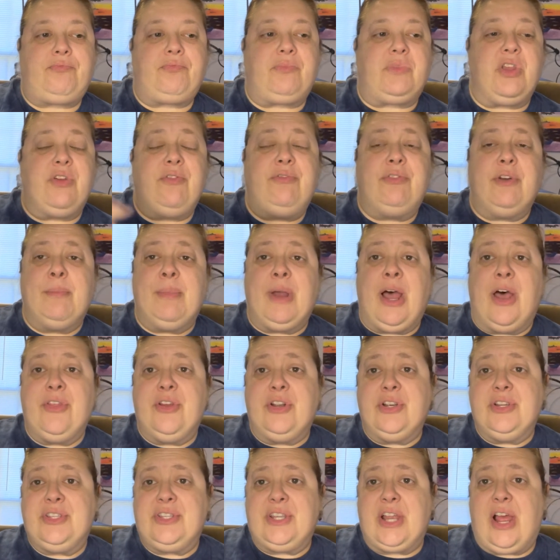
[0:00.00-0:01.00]
from
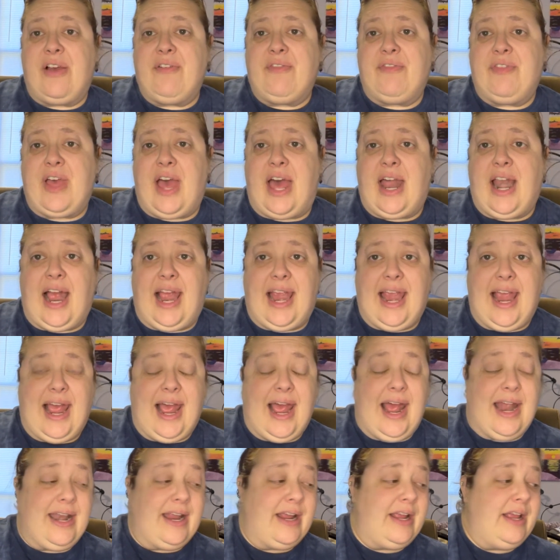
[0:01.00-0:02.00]
other stuff that I
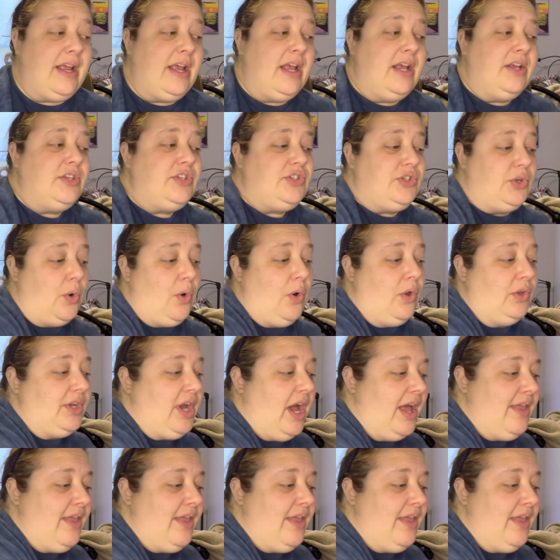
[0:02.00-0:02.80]
had sold on